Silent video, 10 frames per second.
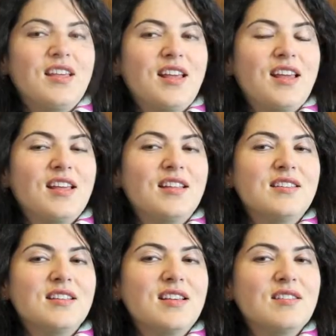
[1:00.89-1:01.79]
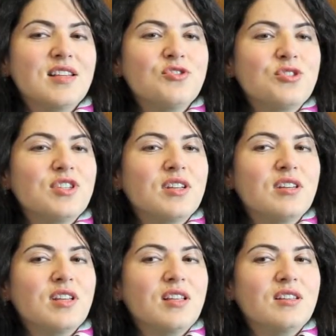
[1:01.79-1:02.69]
And he's interested
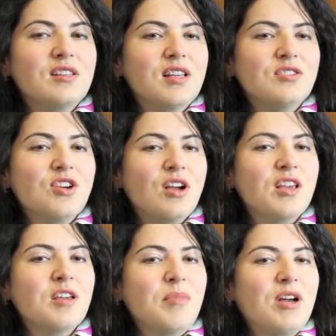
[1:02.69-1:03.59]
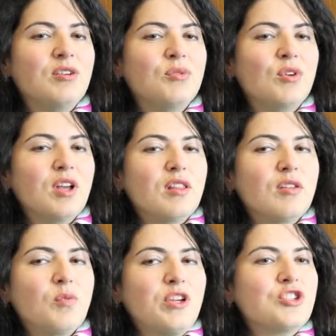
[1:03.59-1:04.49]
in, in, in talking about
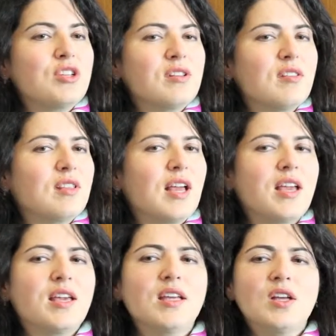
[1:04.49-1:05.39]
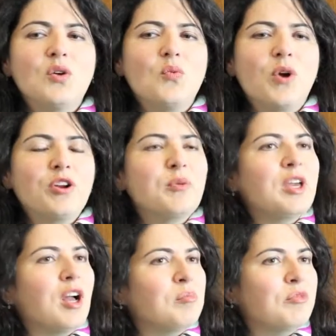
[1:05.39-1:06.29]
questions like, where do we
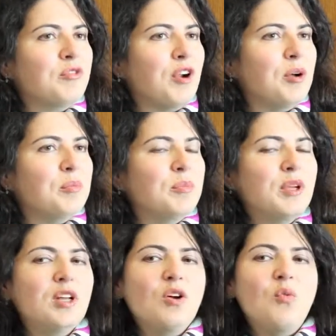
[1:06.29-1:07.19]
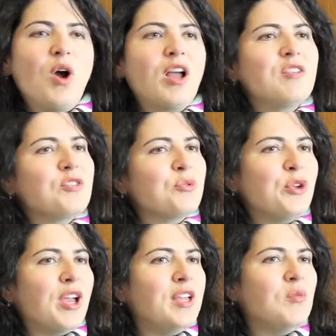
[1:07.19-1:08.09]
come from? Why is there
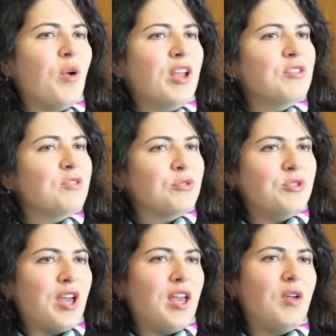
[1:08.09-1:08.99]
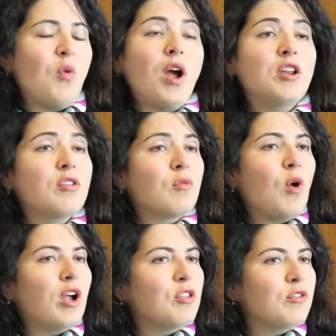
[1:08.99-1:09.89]
night? Why is there day? Why, do,
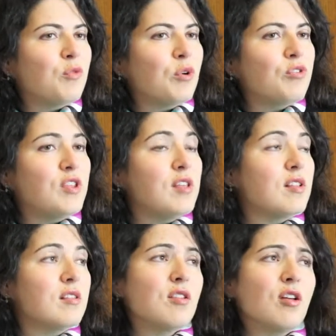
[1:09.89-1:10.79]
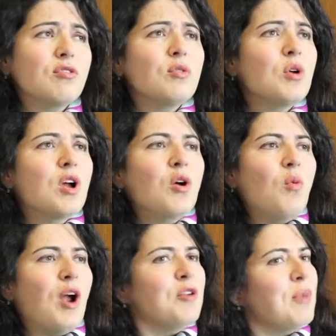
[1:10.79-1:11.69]
why are there four seasons? Also,
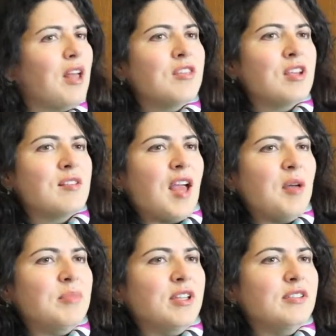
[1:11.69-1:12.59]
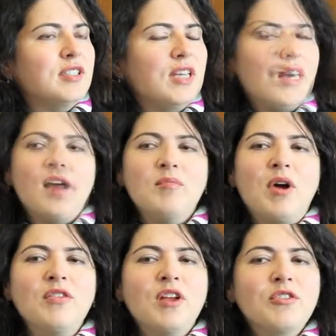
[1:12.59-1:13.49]
why do bad things happen? Um,
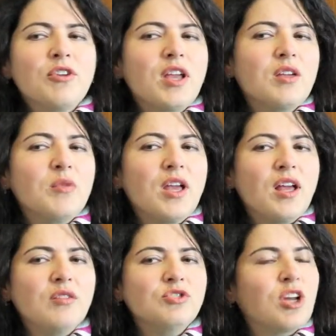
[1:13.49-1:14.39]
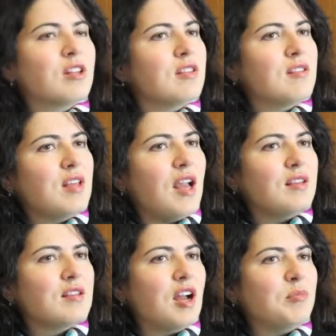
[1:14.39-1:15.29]
on the other hand, we have Jonathan
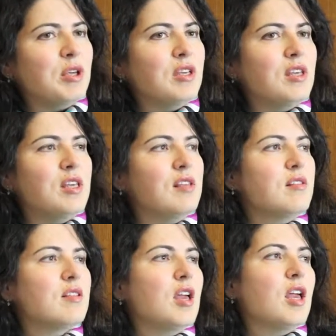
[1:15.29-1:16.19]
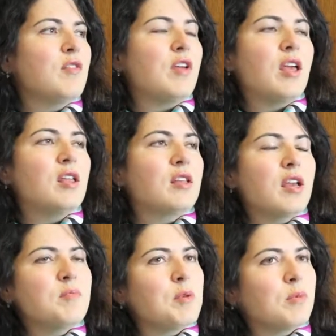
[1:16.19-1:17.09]
Sacks coming. He's, if, in
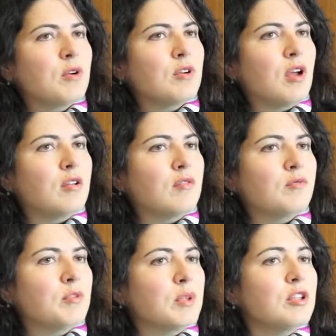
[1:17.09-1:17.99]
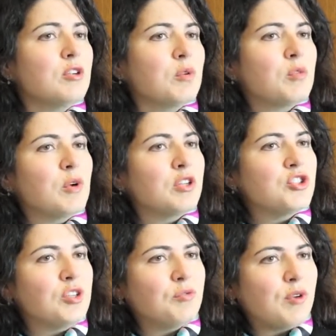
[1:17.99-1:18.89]
case people are not familiar with what a
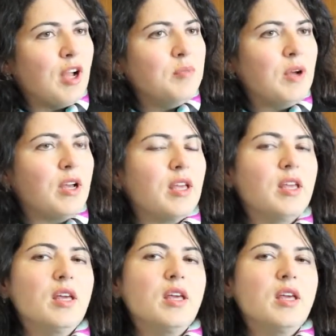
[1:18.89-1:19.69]
chief rabbi